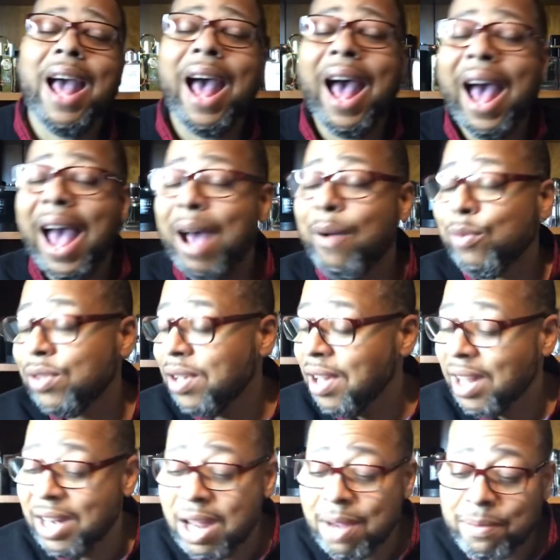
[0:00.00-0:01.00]
I was
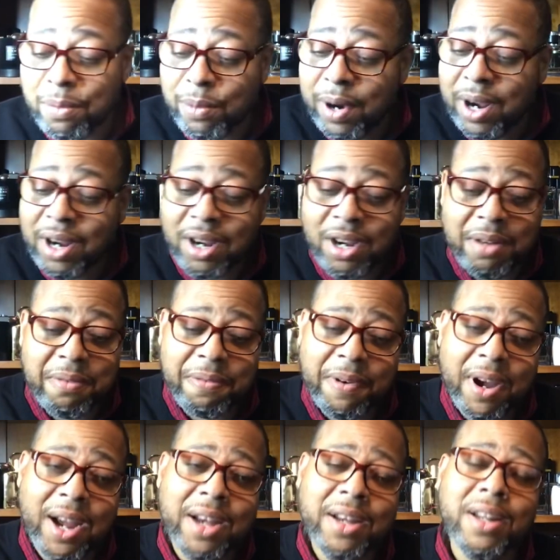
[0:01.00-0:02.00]
looking everywhere, couldn't
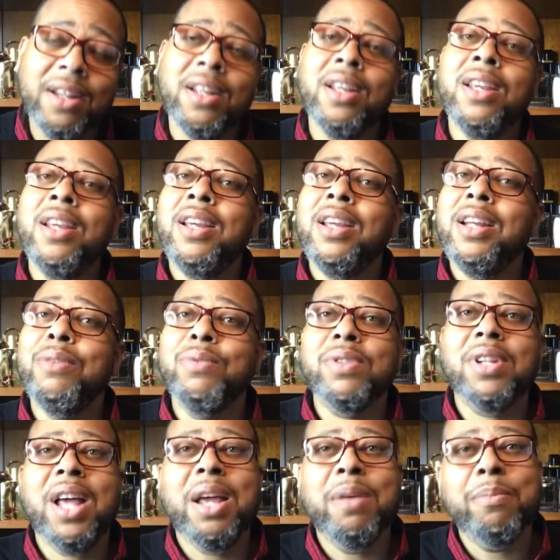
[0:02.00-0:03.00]
find it, and was
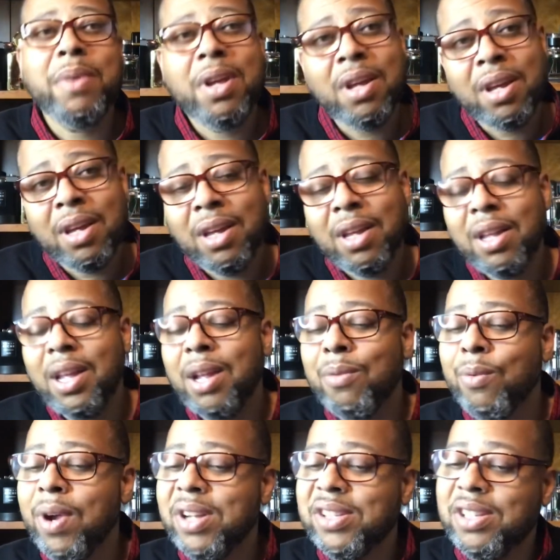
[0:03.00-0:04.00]
like, man, and
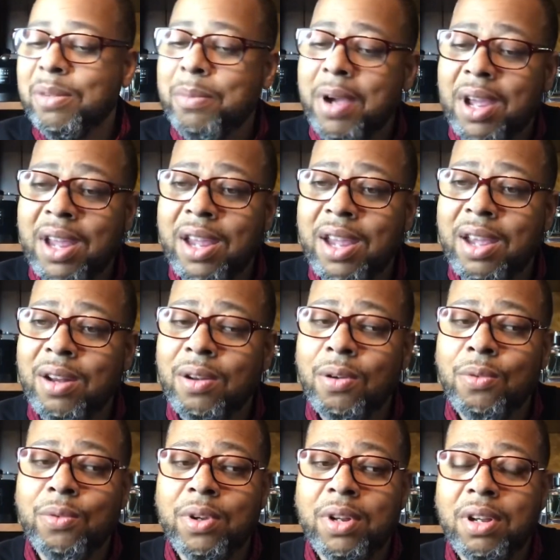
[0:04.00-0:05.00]
rested my hand
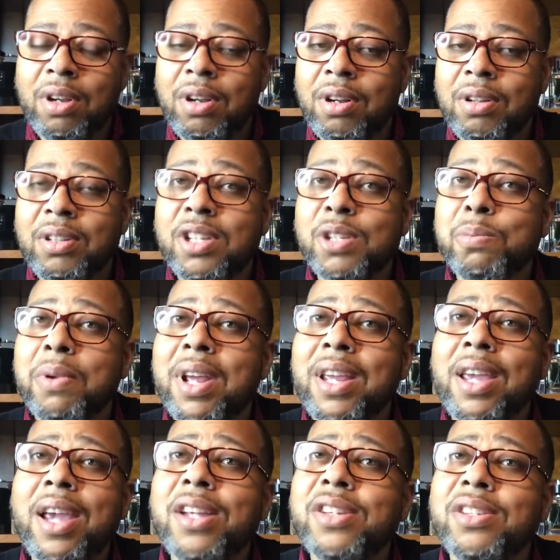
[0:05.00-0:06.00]
on the uh, display
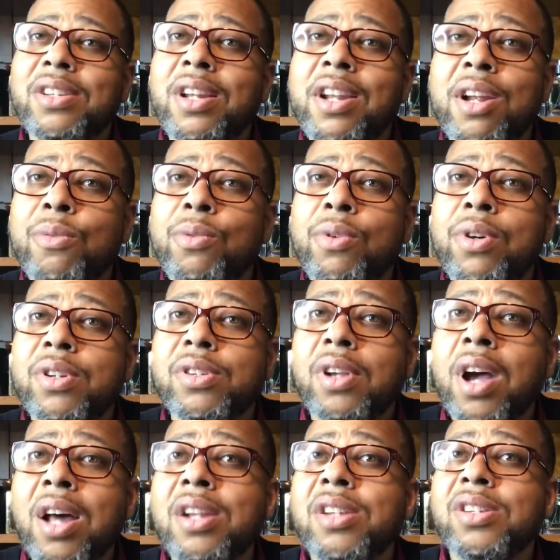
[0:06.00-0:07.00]
case, and there it was,
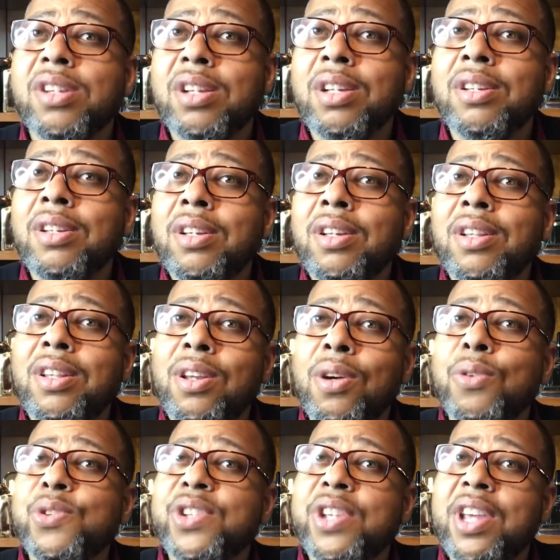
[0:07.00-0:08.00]
honestly. The
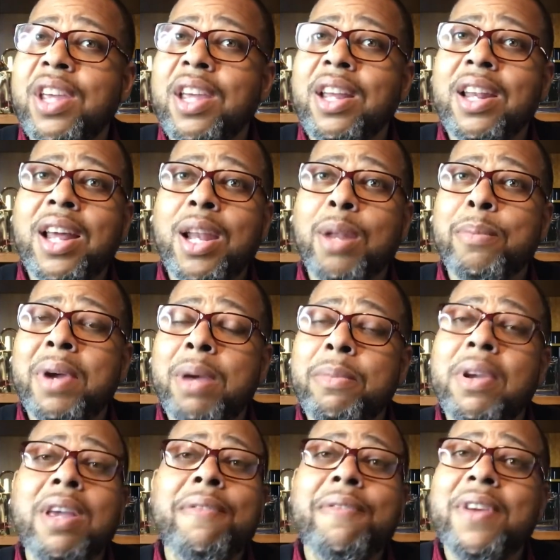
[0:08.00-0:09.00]
old saying in Alabama,
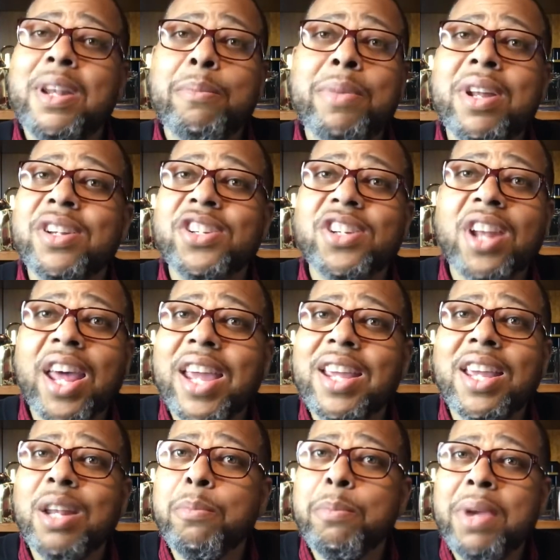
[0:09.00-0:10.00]
if it had been a
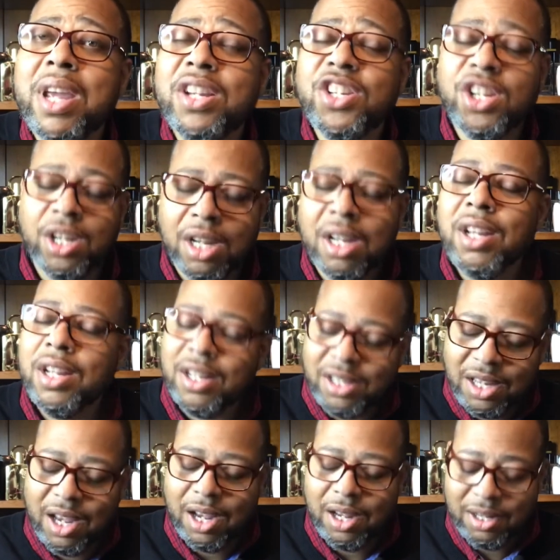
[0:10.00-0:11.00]
snake, it'd bitch.
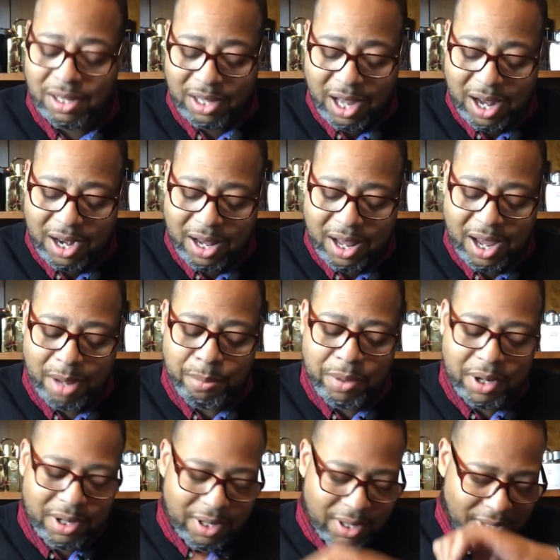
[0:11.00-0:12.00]
Yeah, kind of that,
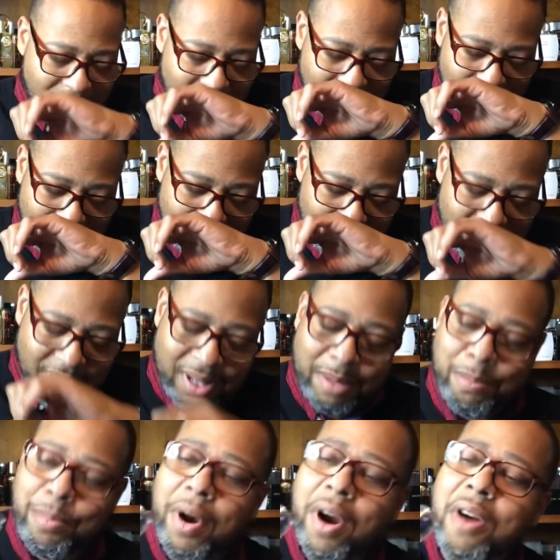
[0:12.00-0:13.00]
but
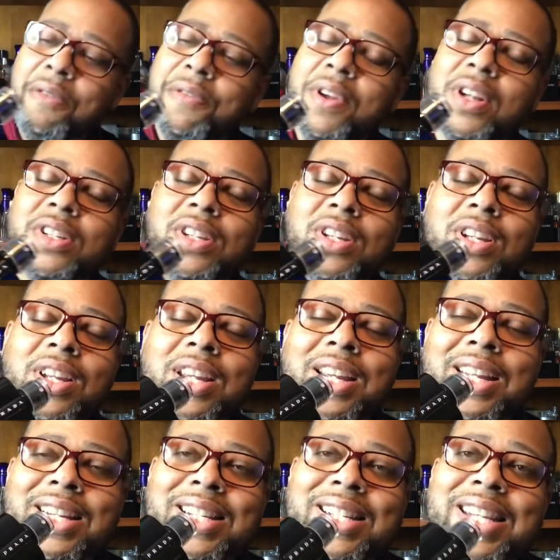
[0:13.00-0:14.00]
perfect
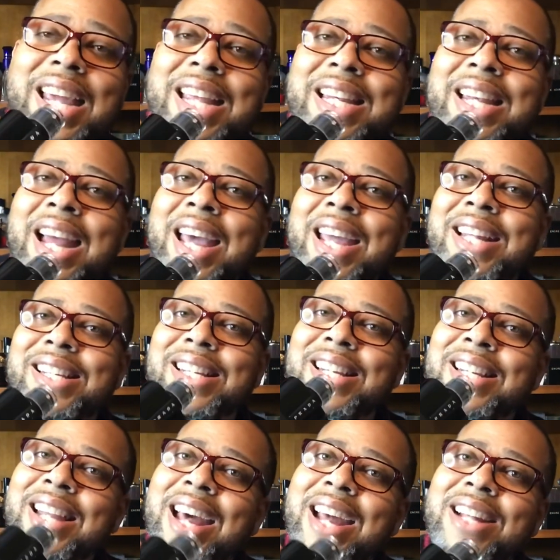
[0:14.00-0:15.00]
date night,
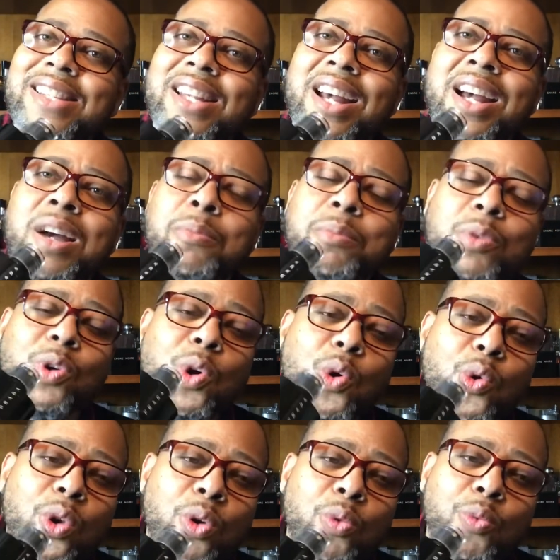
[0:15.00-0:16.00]
nighttime,
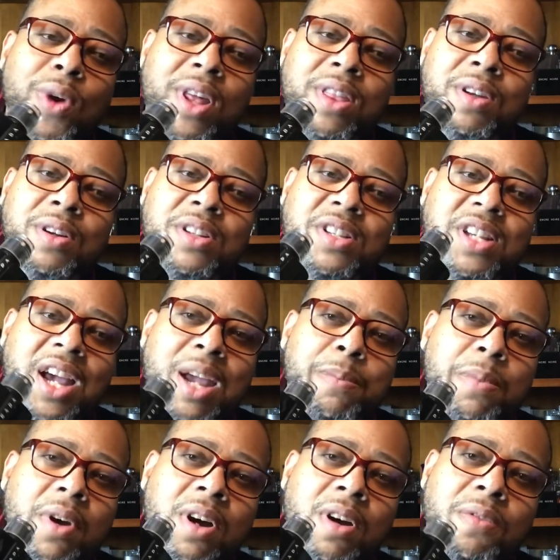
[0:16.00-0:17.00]
cooler weather type
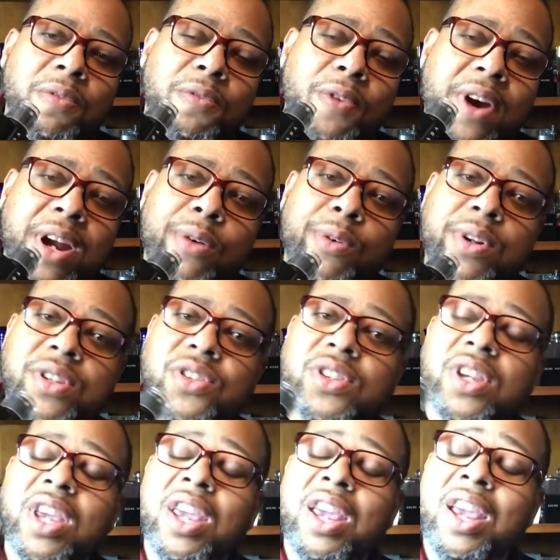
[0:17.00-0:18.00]
of fragrance.
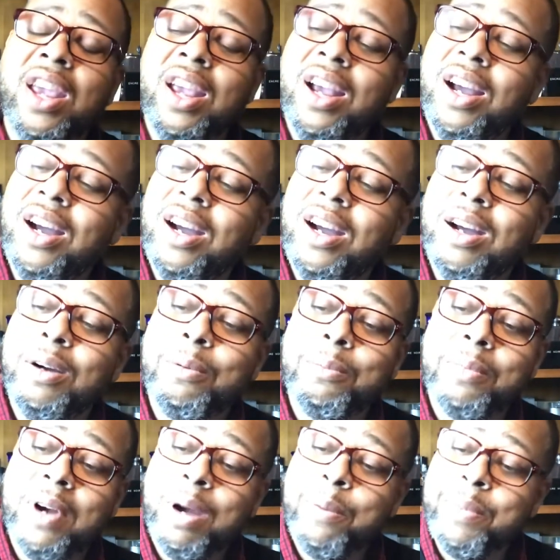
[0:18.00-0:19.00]
Uh,
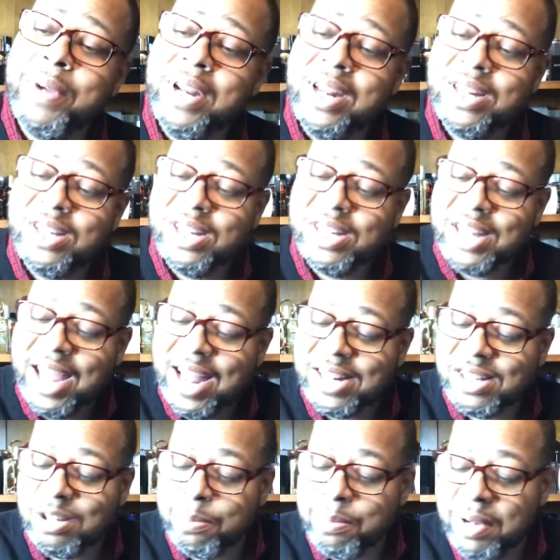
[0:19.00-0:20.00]
I mean, it just has
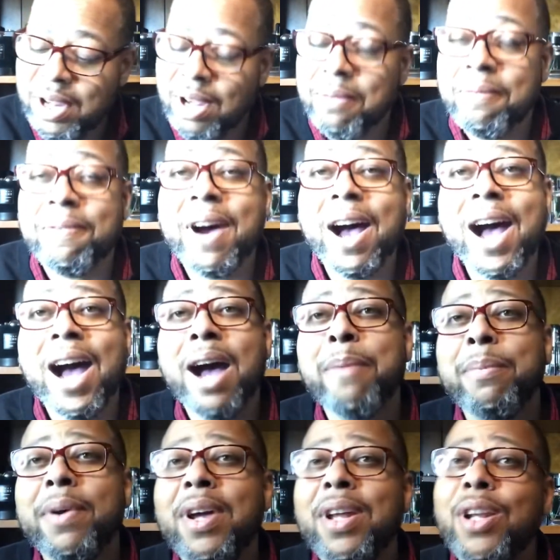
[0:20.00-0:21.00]
to me a vibe
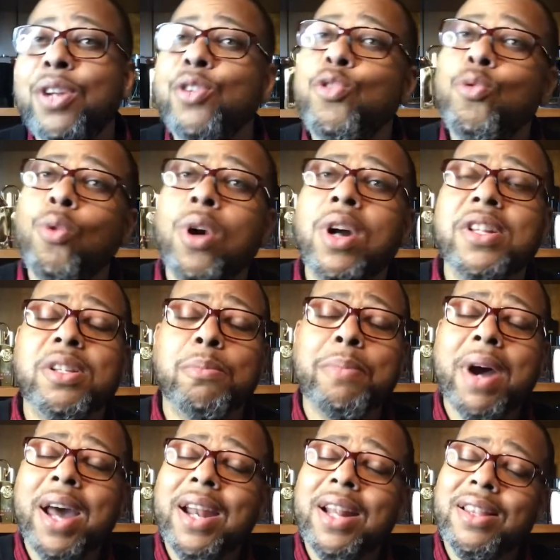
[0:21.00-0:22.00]
and a nuance
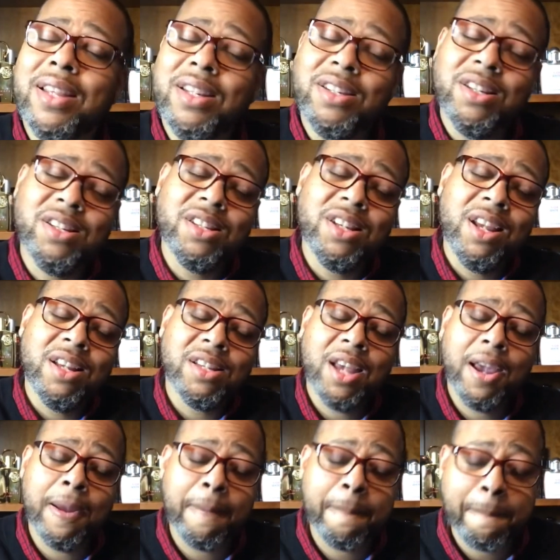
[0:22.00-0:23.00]
about it that just says,
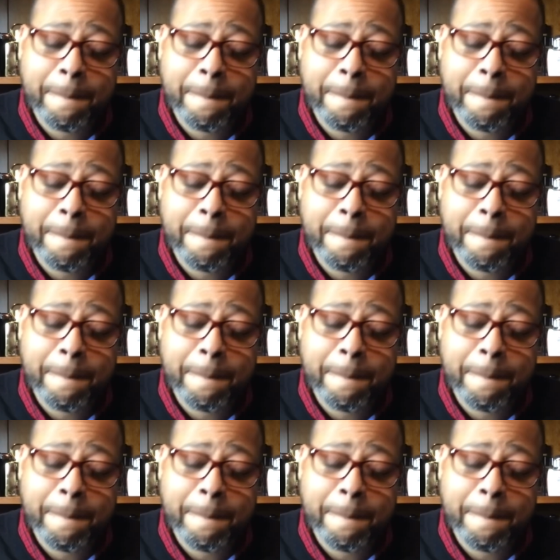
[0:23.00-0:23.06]
hey,